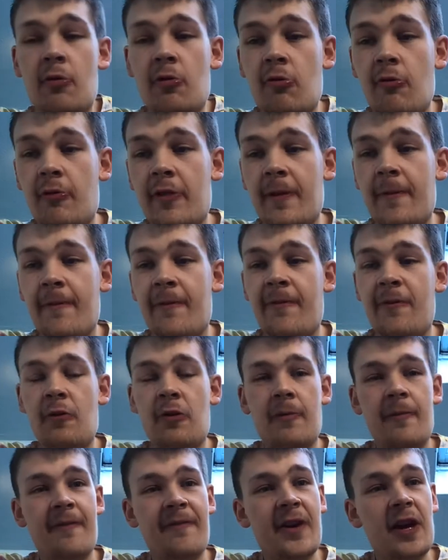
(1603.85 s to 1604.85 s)
Now I will
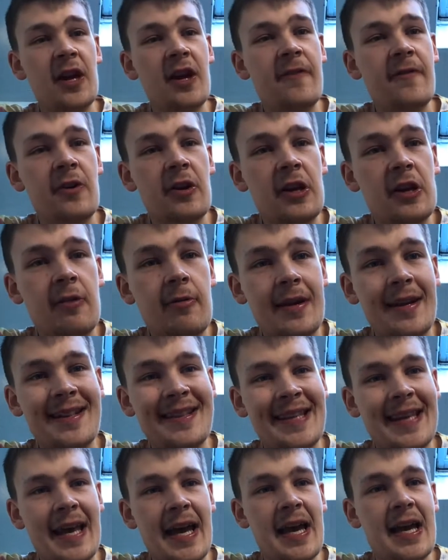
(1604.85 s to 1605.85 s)
go through them
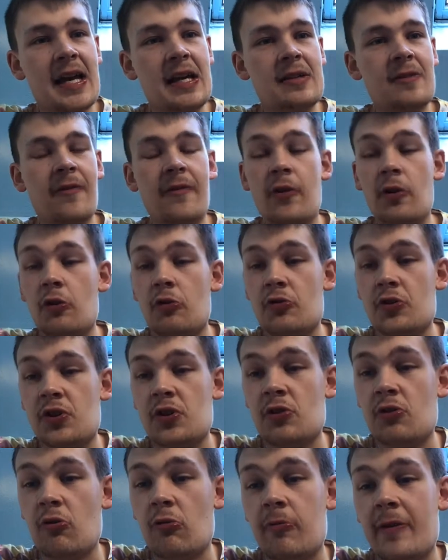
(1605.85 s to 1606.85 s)
very quickly as
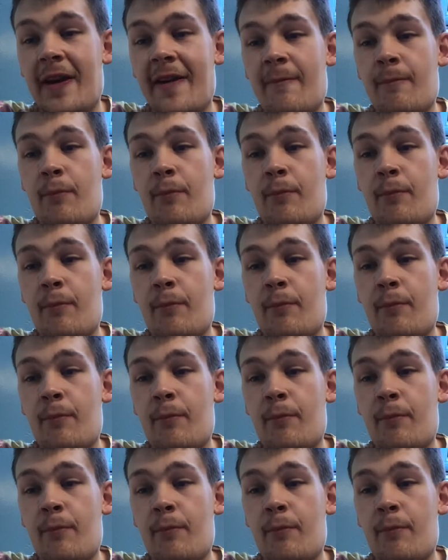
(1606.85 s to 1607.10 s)
follows.